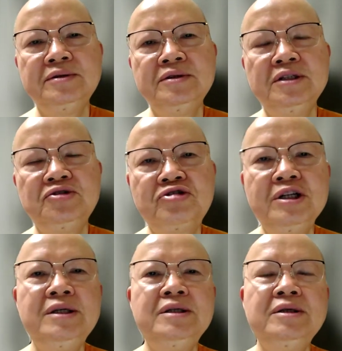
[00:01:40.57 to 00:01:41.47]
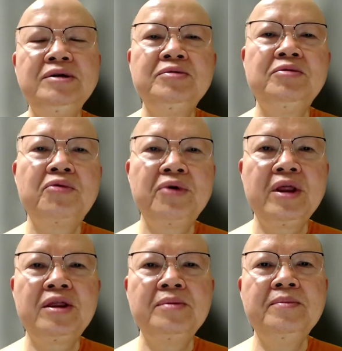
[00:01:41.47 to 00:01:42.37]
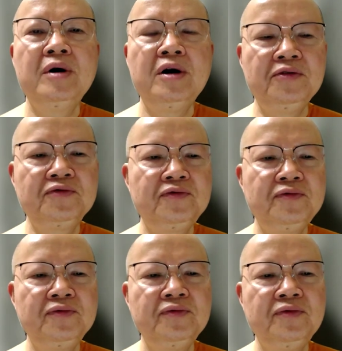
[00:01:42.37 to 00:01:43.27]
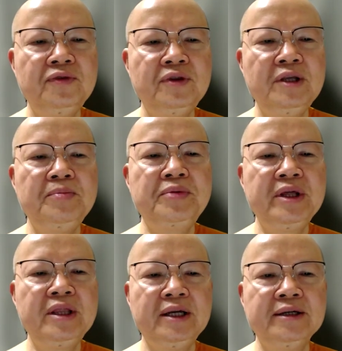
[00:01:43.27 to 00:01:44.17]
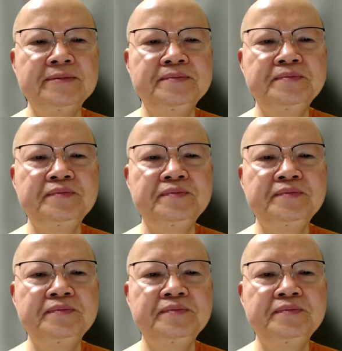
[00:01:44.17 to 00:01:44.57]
the three rhythm of the breathing,